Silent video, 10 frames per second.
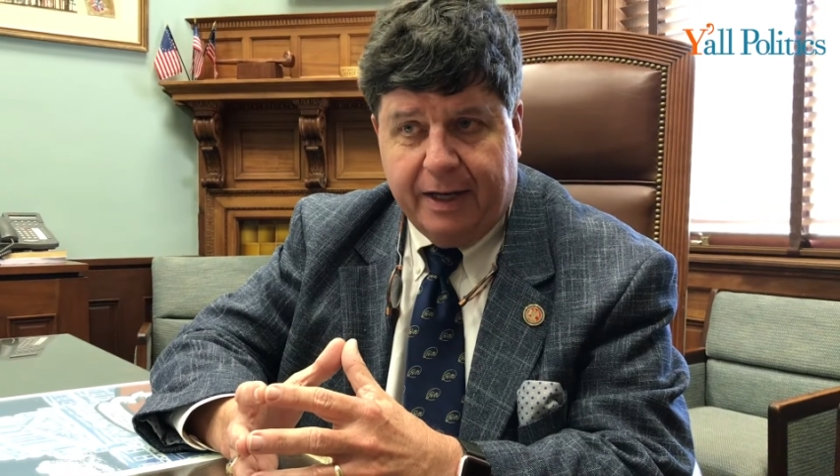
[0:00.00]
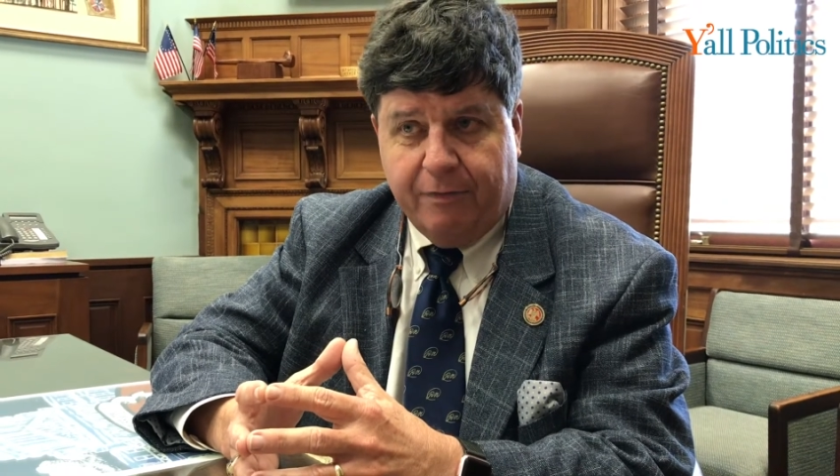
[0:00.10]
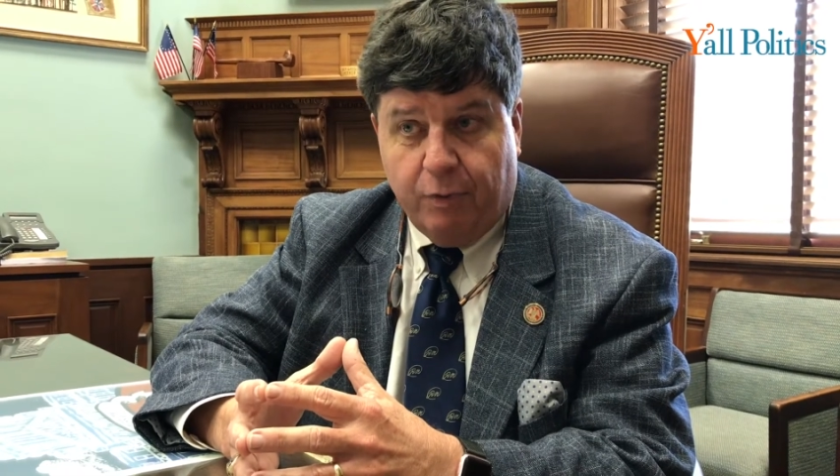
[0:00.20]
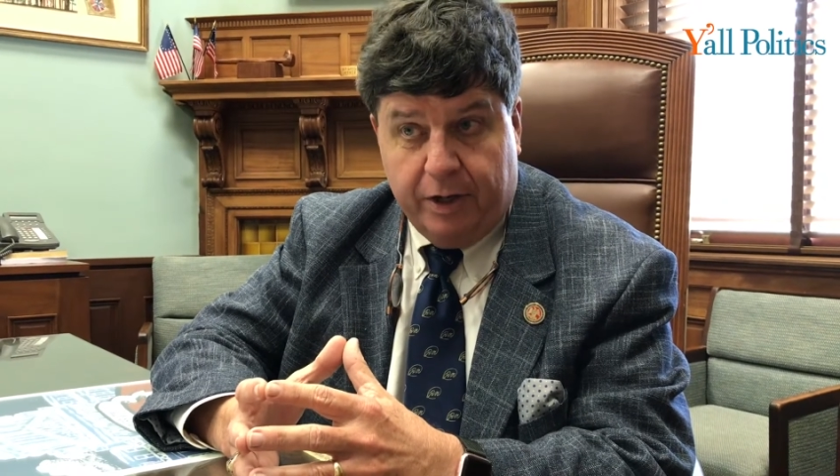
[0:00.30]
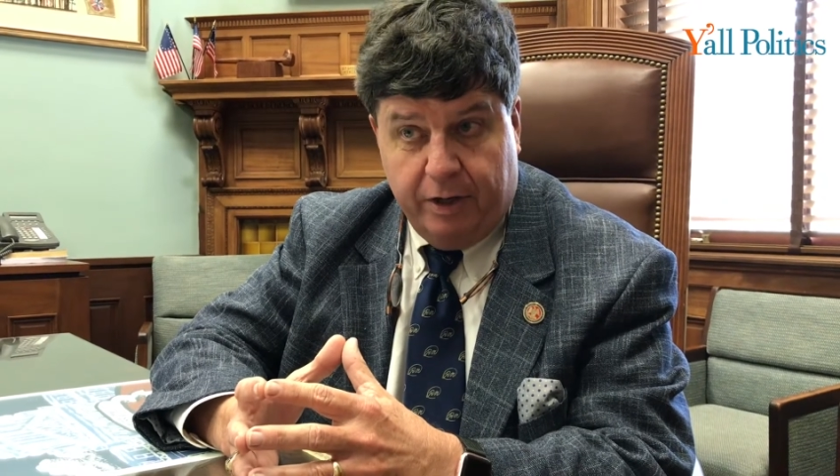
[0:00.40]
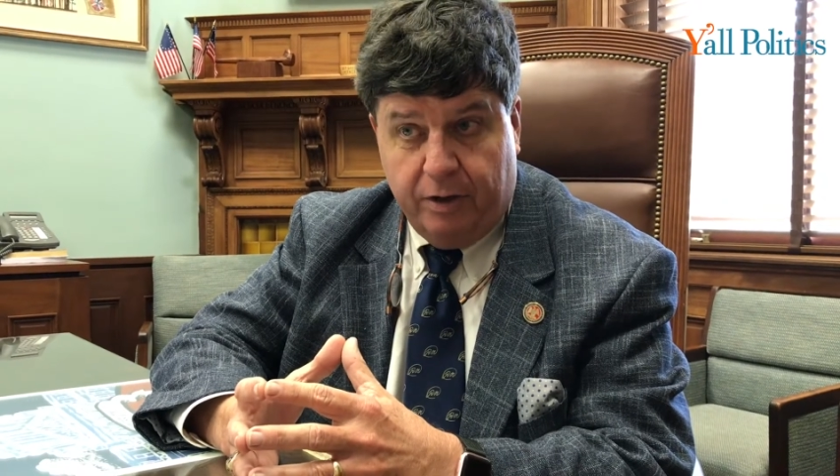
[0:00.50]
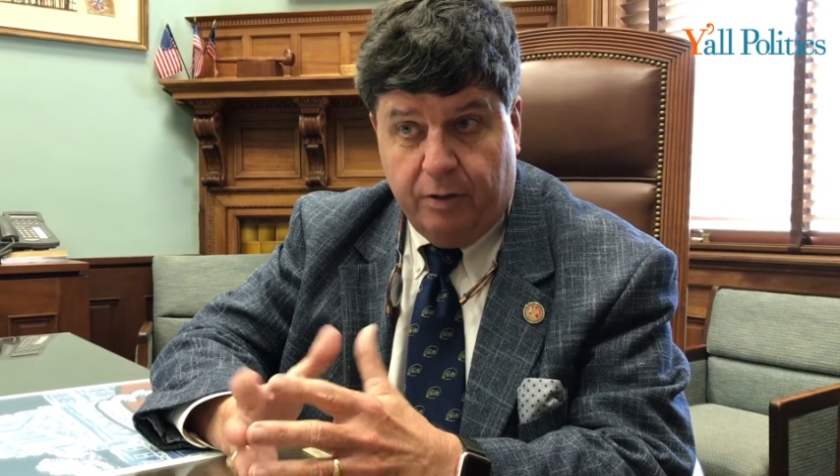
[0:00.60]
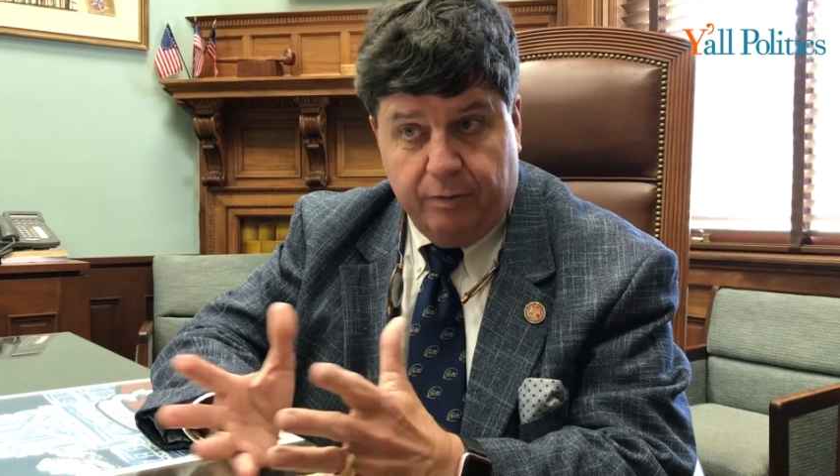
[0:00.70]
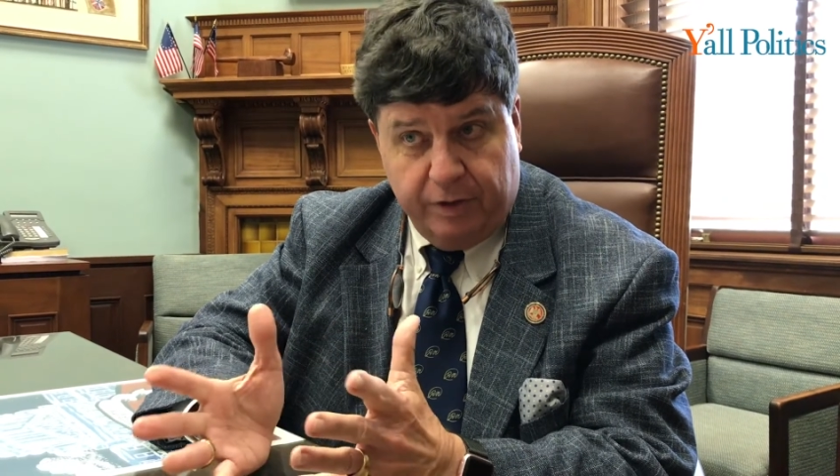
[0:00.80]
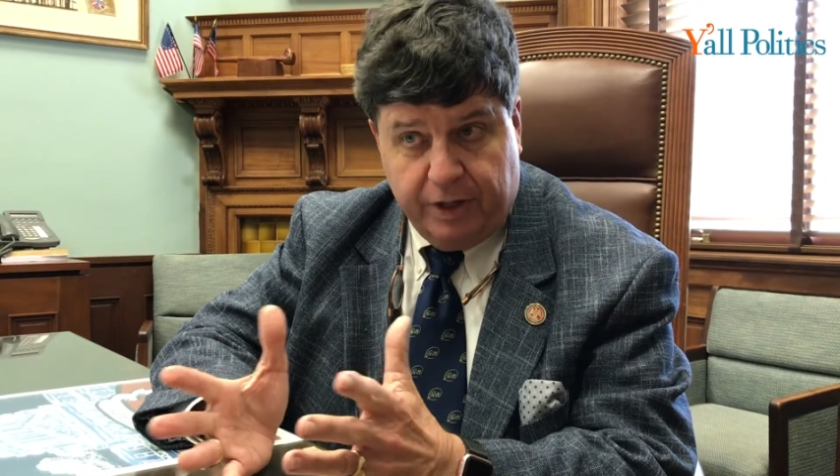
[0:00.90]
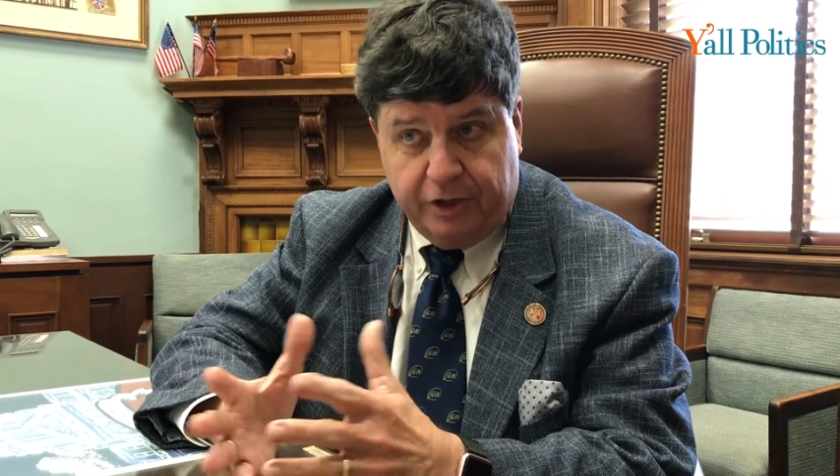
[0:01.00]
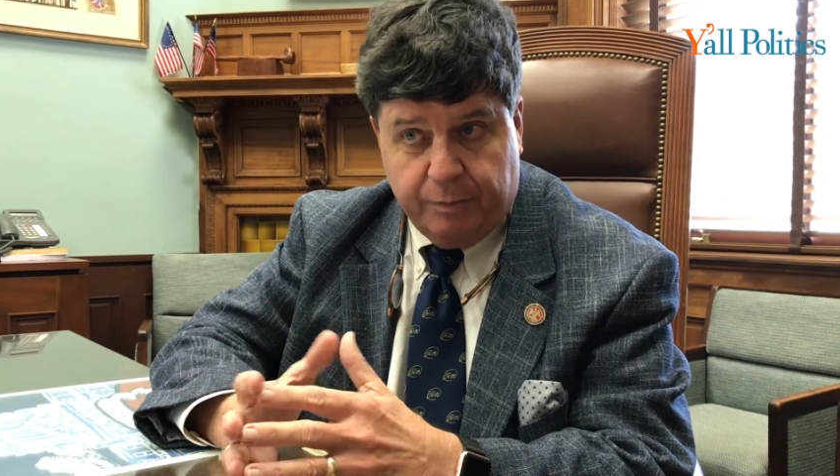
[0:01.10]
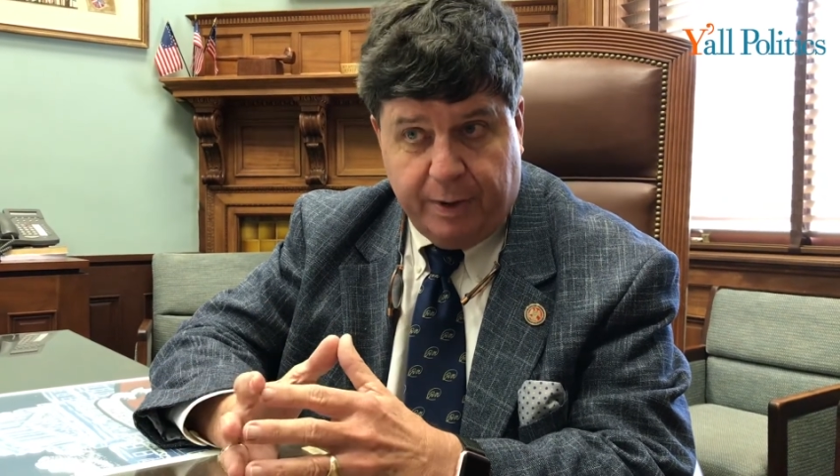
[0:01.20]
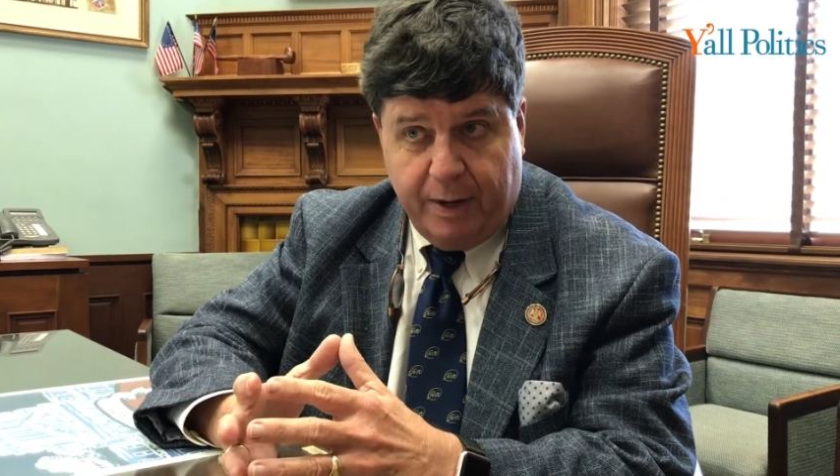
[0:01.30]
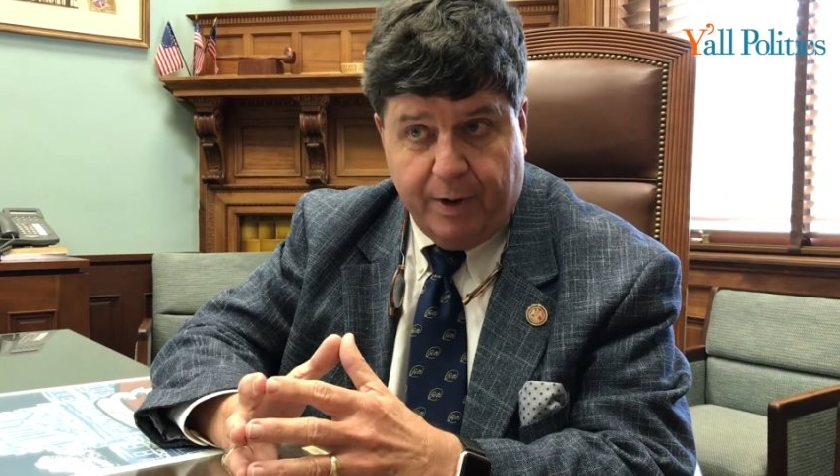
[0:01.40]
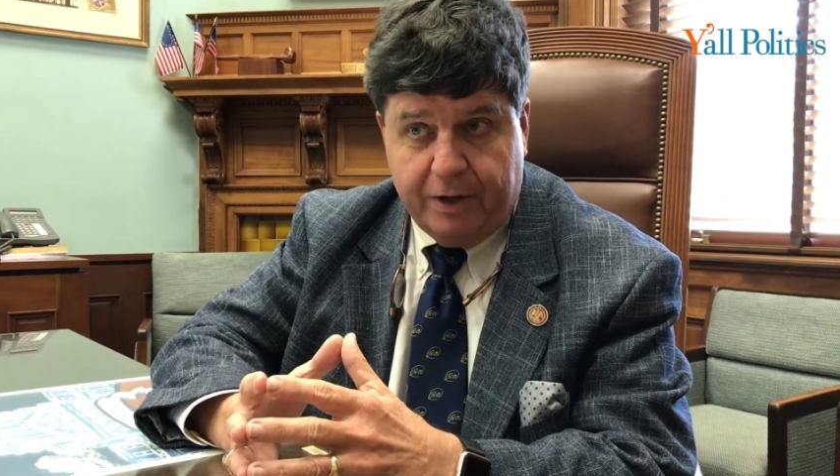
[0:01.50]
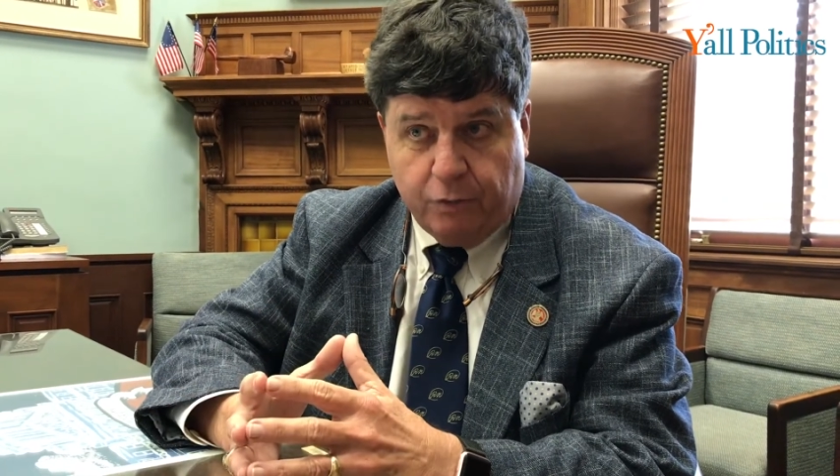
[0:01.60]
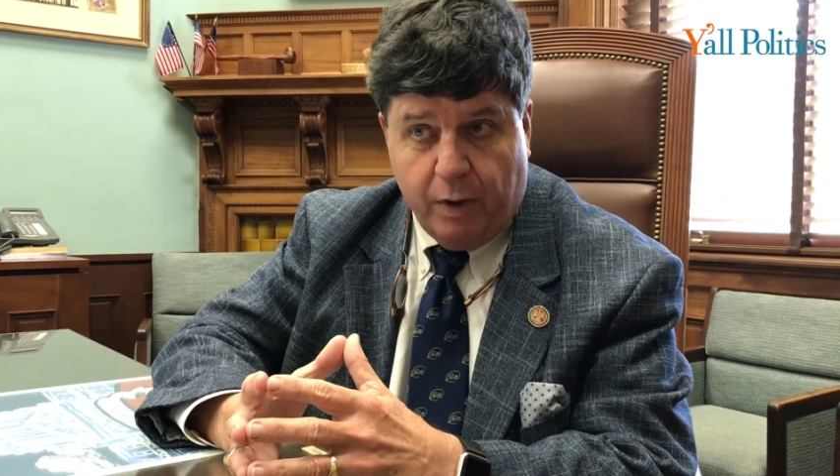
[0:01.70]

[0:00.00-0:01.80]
if we do the teacher pay raise,